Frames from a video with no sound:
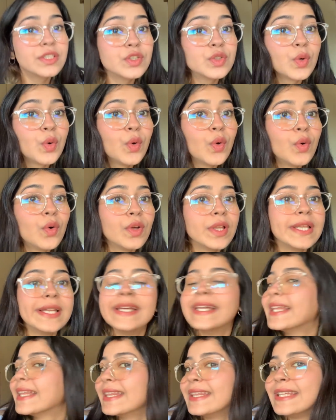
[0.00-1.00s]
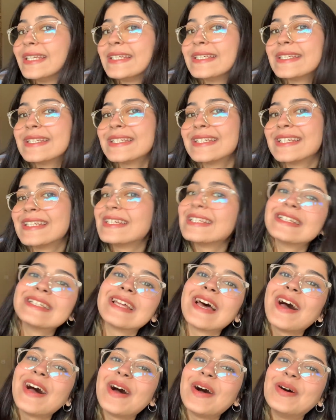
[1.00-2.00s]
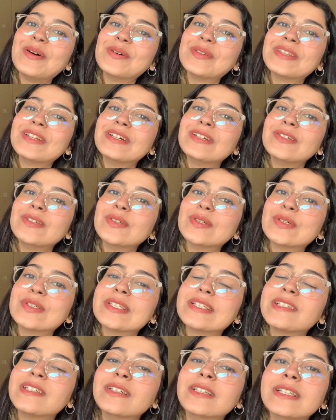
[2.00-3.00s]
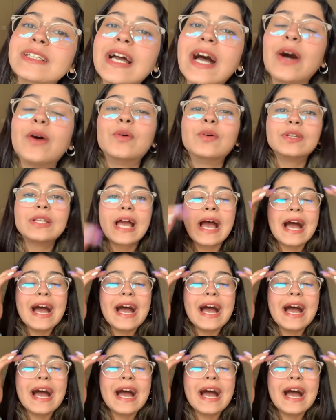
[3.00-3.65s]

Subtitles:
So this is how the looks turned out.